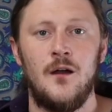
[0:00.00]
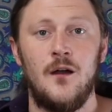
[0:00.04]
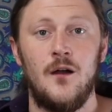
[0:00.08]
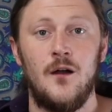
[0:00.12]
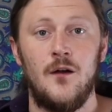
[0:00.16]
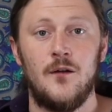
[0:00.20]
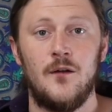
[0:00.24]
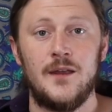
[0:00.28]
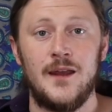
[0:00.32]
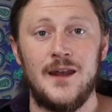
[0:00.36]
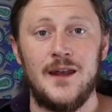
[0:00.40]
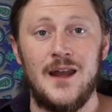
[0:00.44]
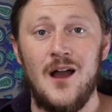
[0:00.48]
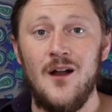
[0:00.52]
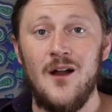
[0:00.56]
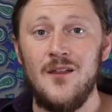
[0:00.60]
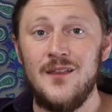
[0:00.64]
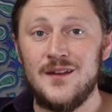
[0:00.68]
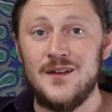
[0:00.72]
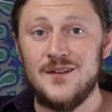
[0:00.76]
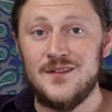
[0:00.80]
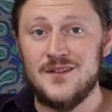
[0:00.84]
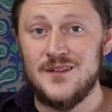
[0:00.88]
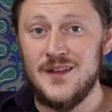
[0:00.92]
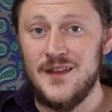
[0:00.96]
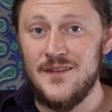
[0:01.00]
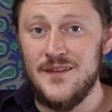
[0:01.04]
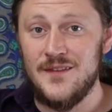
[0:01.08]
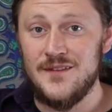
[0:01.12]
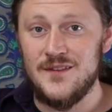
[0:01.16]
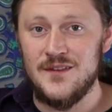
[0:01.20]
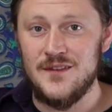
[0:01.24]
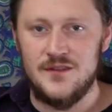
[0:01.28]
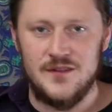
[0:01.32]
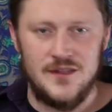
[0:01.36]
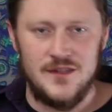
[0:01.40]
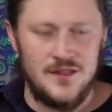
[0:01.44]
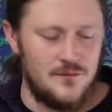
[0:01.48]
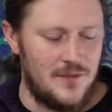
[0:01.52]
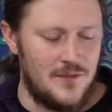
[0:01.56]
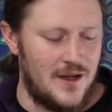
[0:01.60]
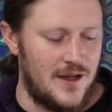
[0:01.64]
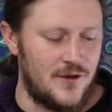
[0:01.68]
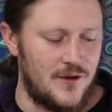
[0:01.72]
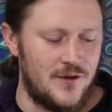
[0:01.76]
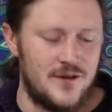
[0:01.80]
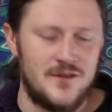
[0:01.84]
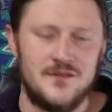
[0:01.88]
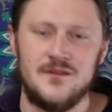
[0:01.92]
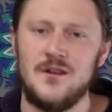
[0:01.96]
Okay, now let's say that this E
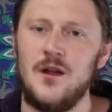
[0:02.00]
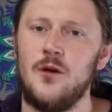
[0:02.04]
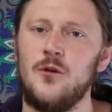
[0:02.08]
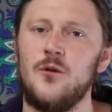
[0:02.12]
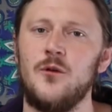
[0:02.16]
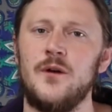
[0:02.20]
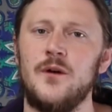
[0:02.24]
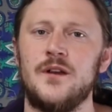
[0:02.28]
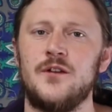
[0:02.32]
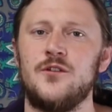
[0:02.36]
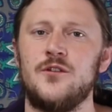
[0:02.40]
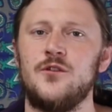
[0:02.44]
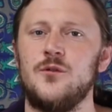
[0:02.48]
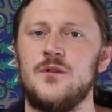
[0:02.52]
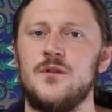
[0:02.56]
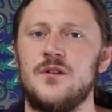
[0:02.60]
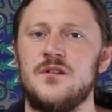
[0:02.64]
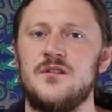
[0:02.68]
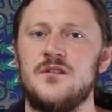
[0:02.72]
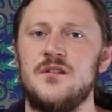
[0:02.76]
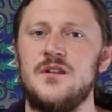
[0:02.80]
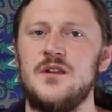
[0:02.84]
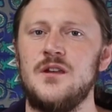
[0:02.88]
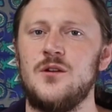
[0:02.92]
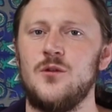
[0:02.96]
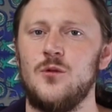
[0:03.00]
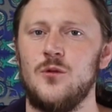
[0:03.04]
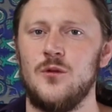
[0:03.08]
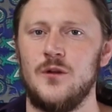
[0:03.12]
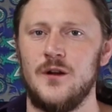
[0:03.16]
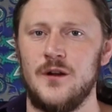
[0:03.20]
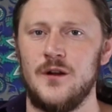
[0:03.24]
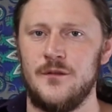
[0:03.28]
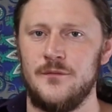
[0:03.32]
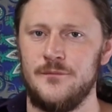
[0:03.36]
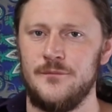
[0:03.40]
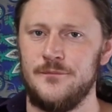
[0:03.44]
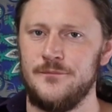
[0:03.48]
minor is now going to a C chord.